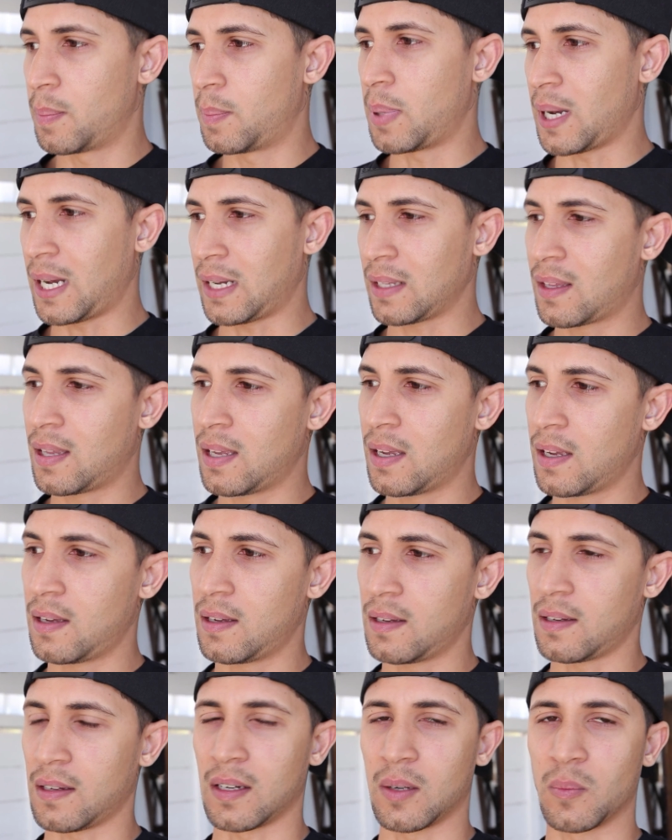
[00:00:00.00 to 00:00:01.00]
but
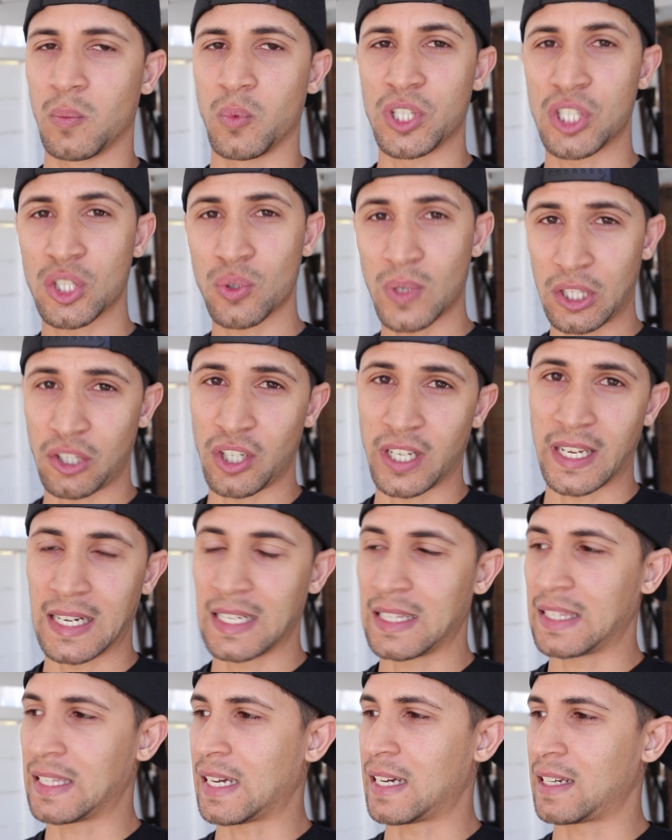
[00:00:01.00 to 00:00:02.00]
we just wanted to get
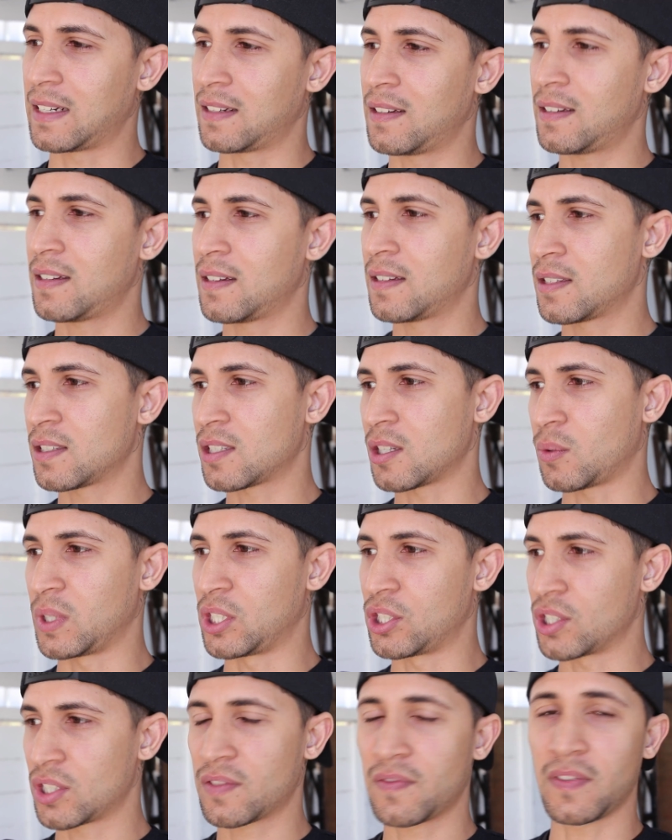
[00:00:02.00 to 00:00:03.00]
it done, so we
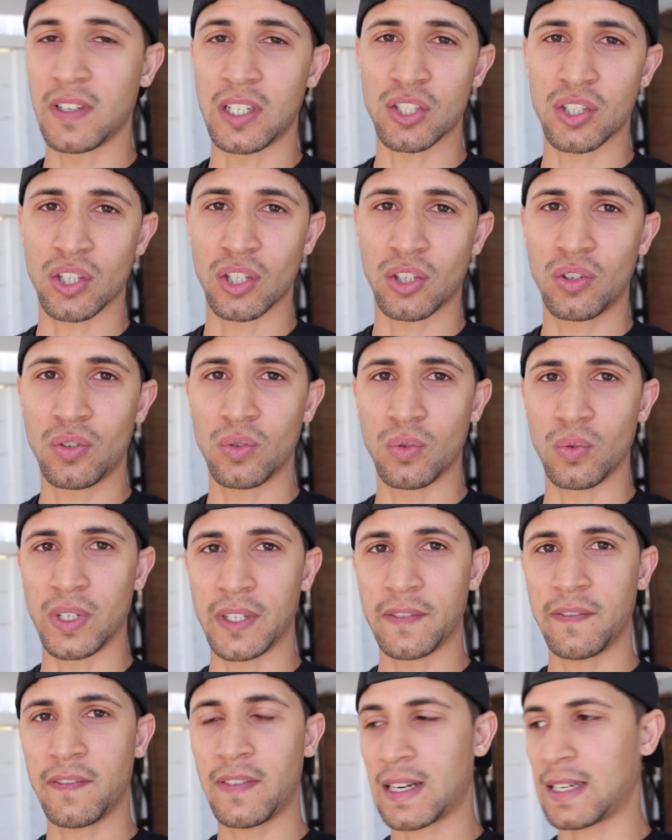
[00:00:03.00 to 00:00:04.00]
just finished the two
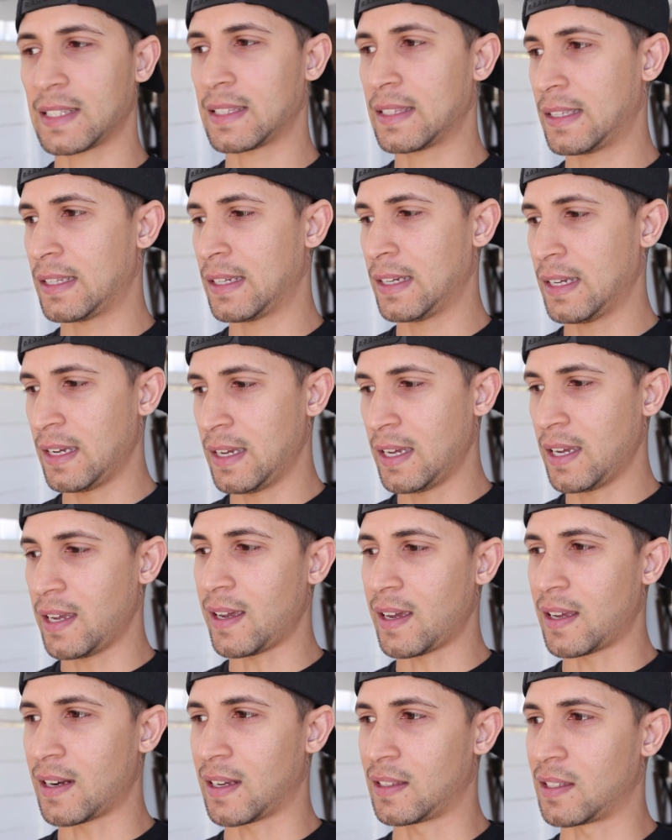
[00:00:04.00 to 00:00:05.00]
in front
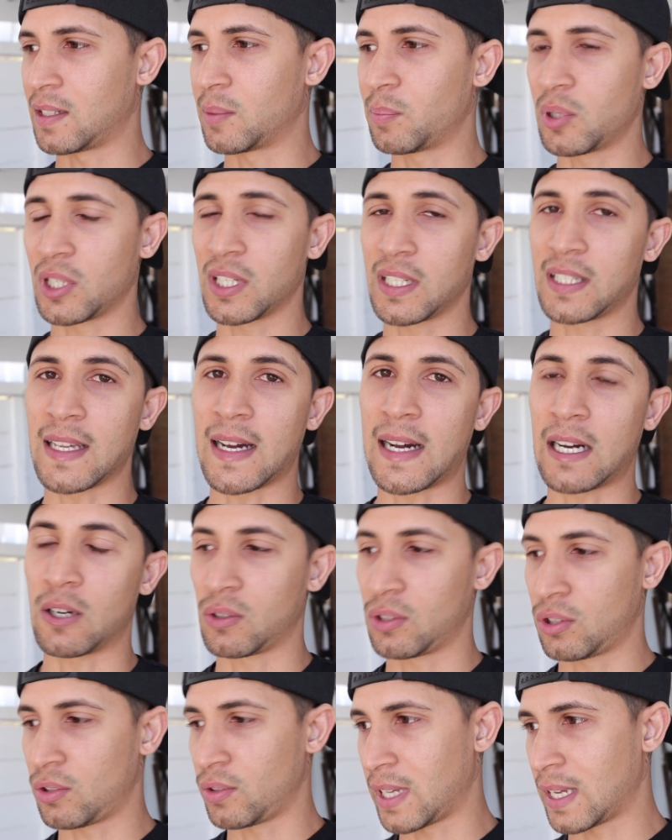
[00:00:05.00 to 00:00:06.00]
and I didn't put it
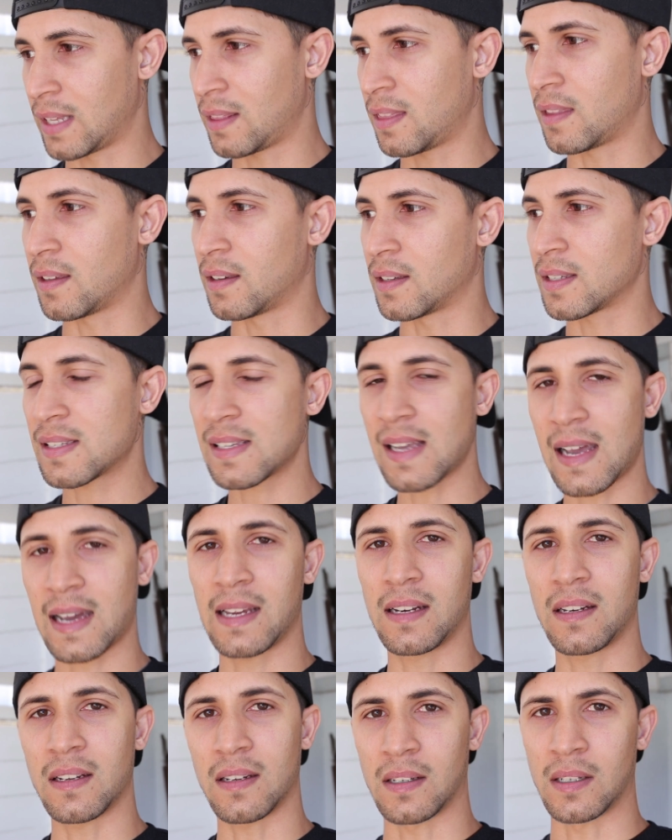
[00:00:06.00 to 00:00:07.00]
down to get the
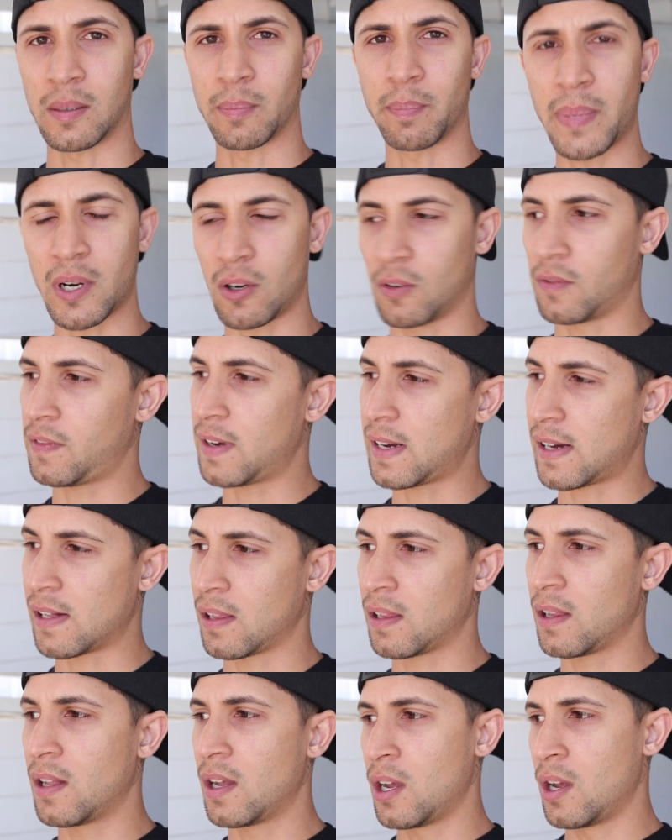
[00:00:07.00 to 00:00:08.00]
side
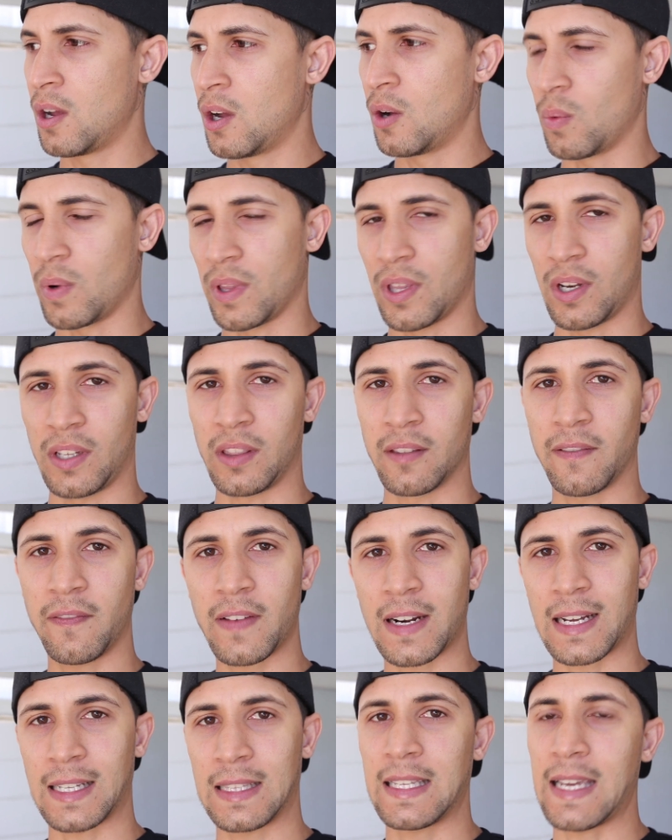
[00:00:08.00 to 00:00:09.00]
profile, whether in the
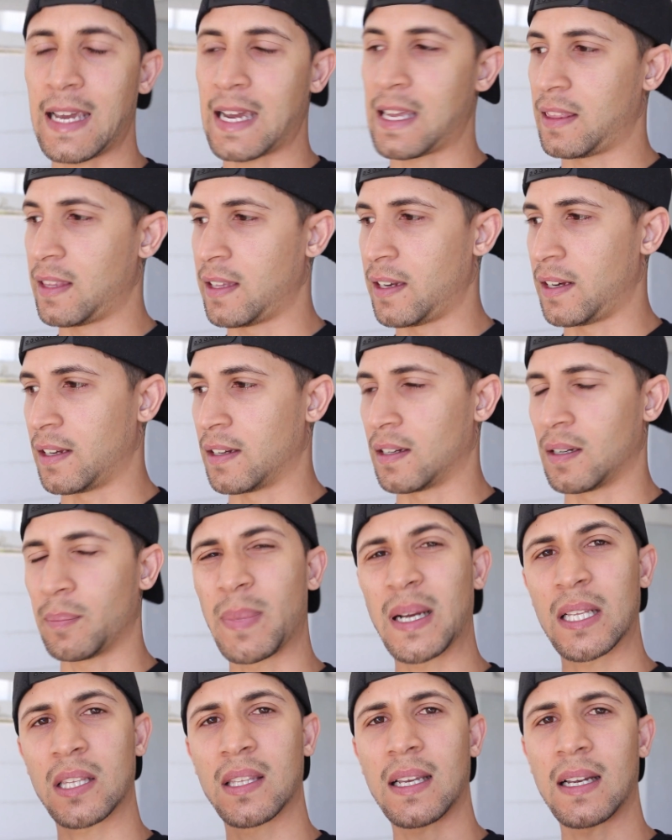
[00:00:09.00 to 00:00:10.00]
front and the rear,
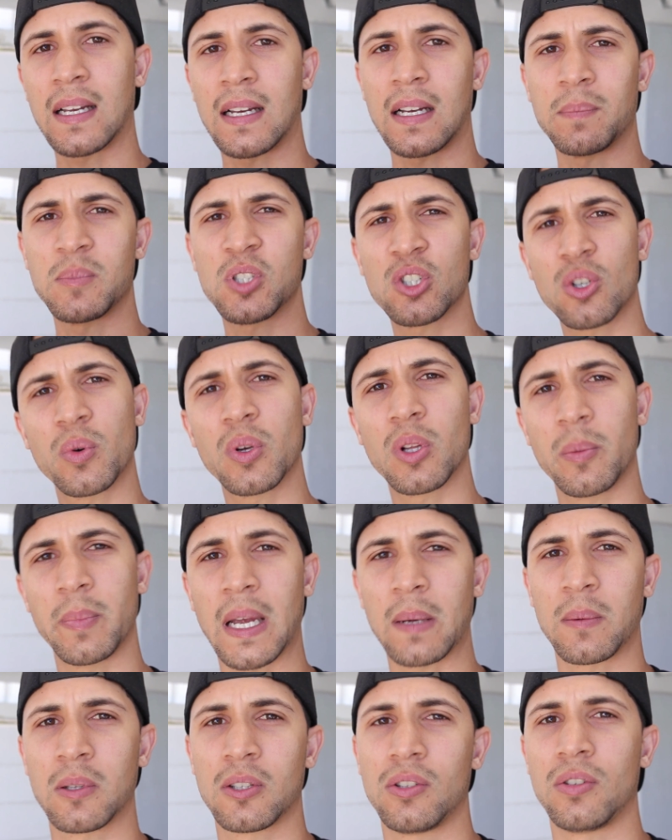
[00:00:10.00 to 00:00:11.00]
but I'm sure we'll be
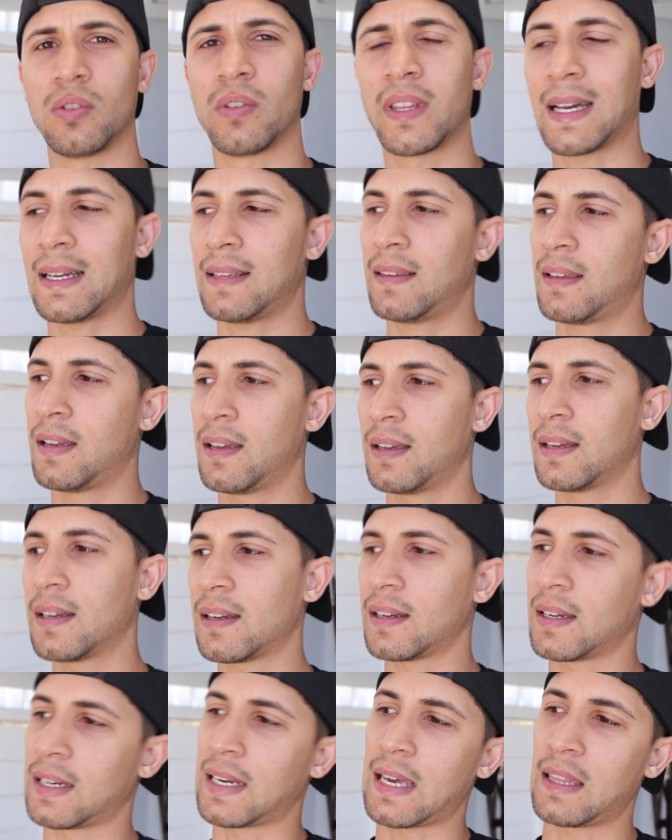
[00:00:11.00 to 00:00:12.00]
able to do that
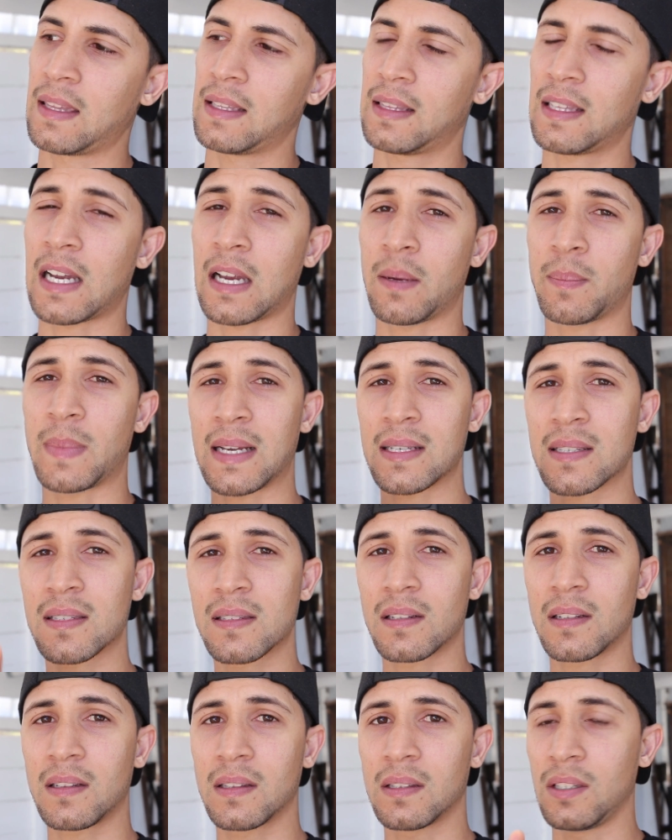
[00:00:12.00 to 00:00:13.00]
another time. I
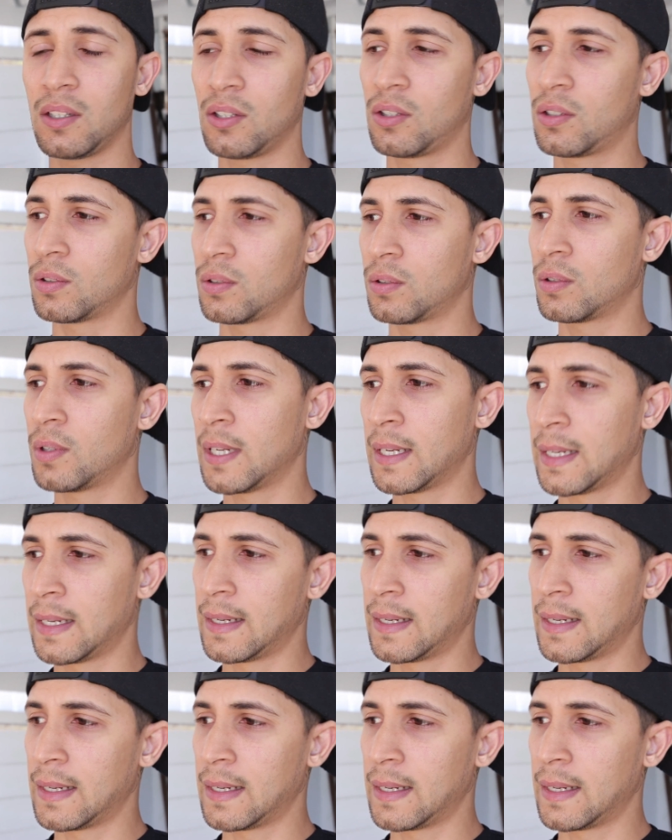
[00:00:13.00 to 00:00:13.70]
still need to